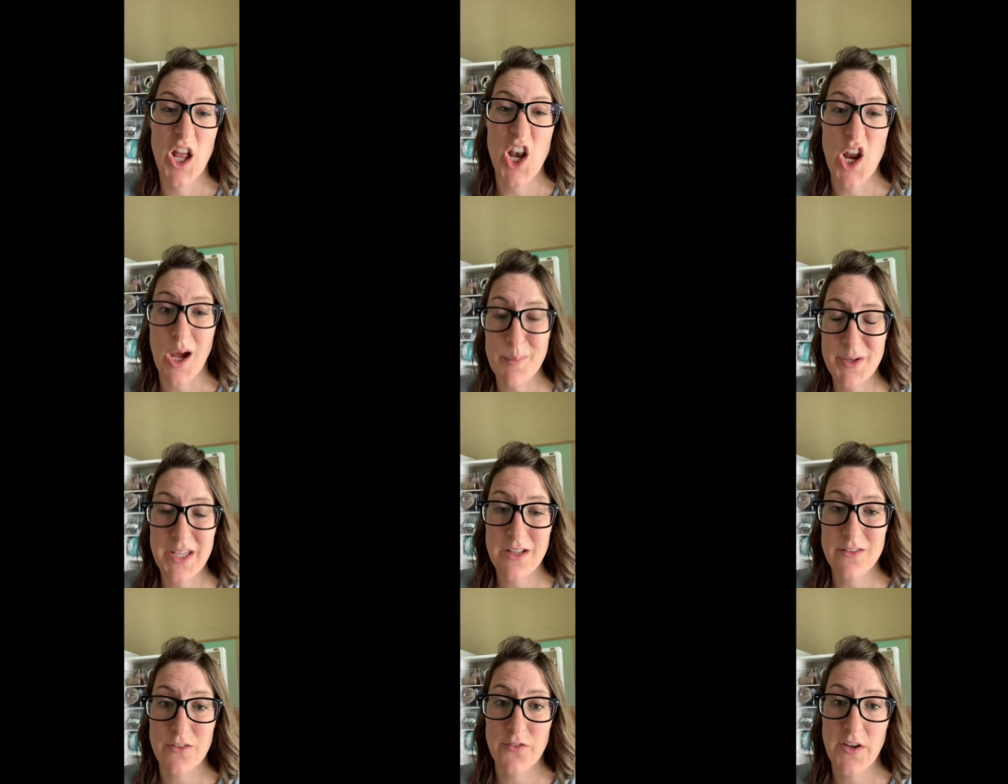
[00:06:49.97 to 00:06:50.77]
not being
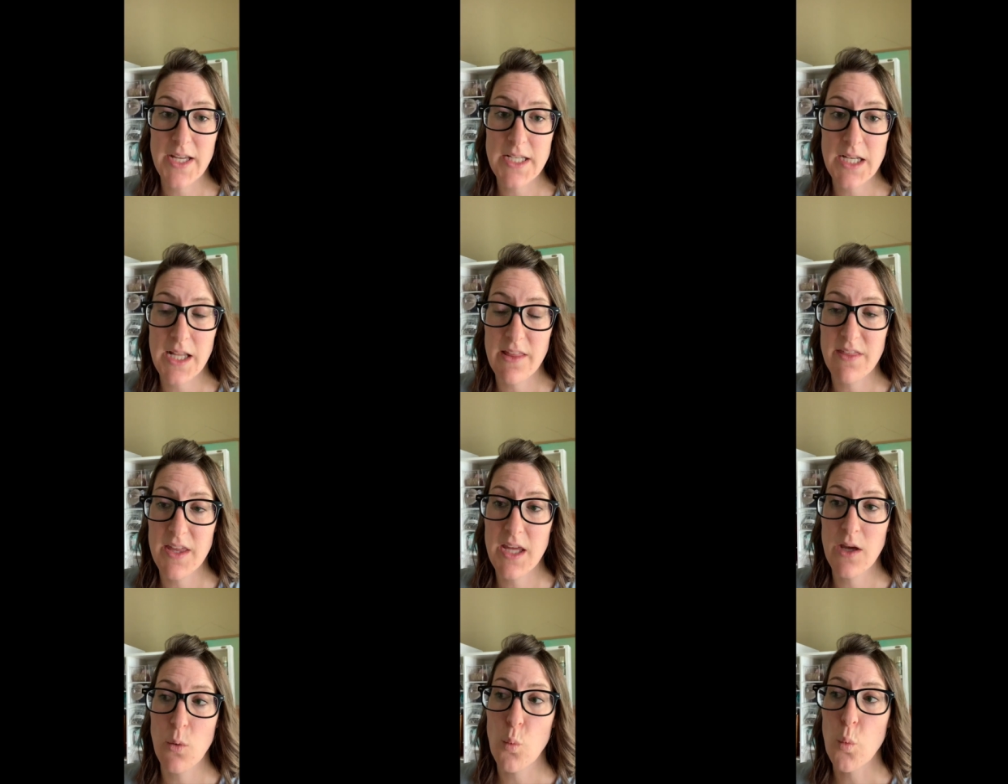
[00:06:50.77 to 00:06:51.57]
able to find
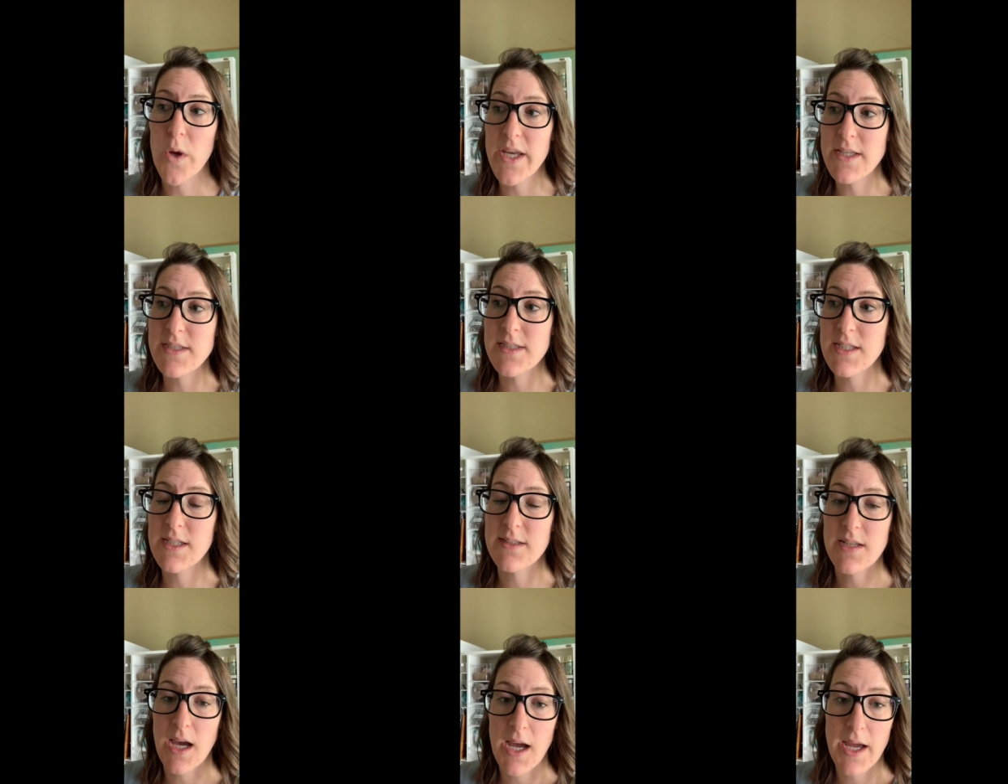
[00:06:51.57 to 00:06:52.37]
anything,
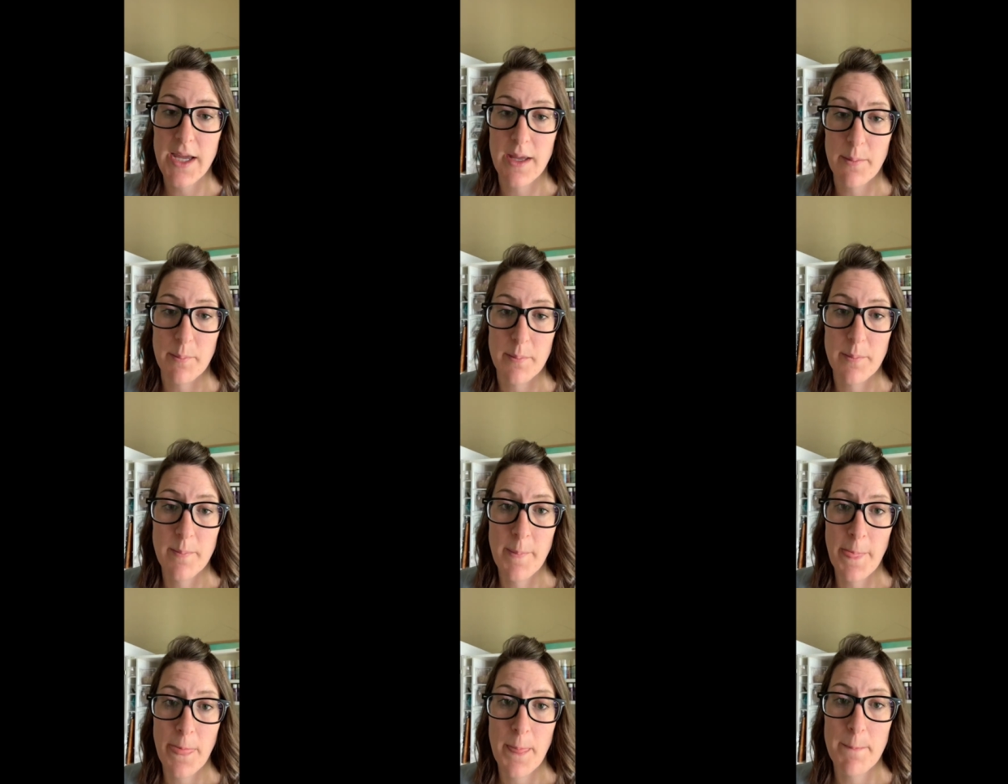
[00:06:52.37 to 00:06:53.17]
wasting time
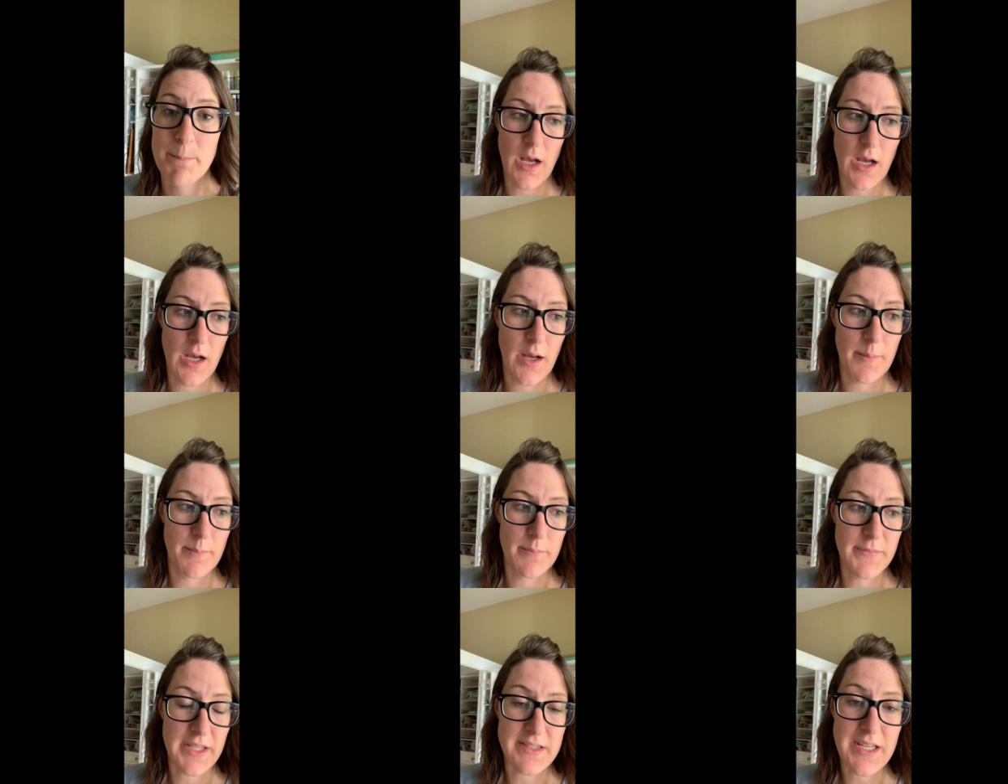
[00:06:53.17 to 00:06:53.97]

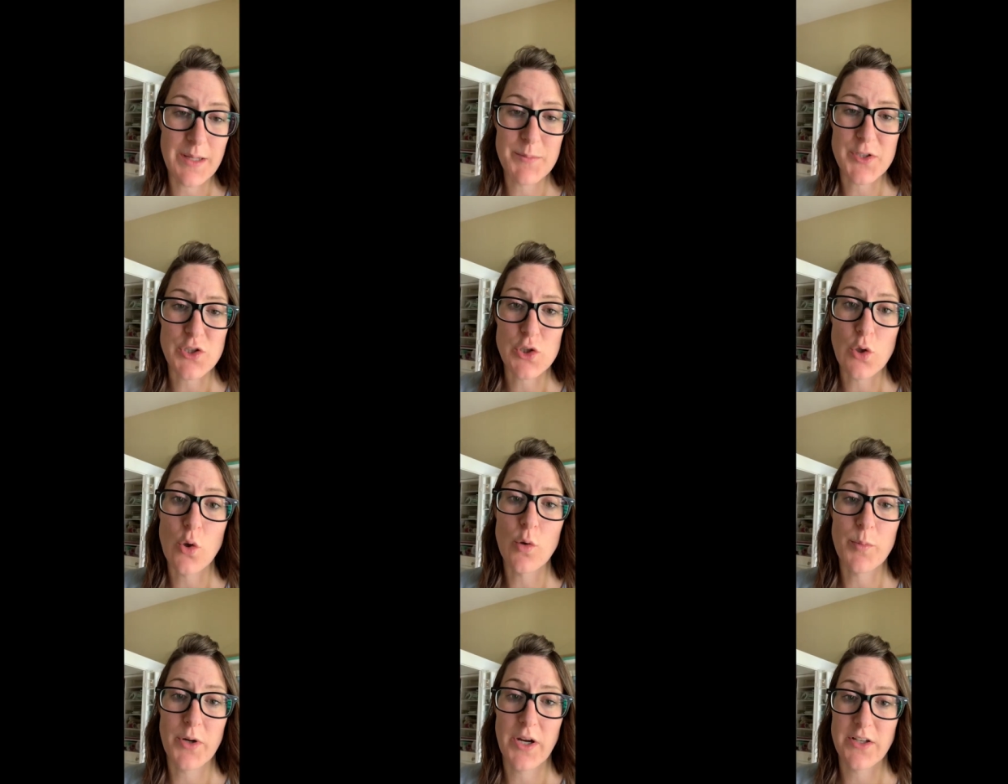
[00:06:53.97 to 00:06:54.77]
um, that time is
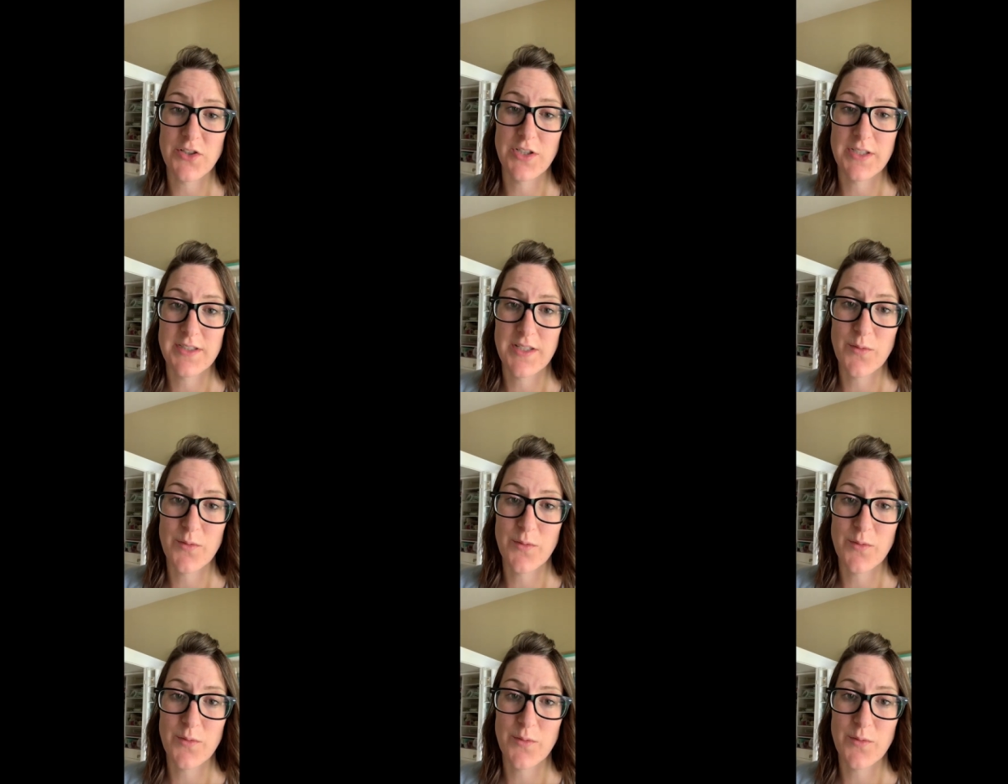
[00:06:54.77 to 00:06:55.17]
so precious.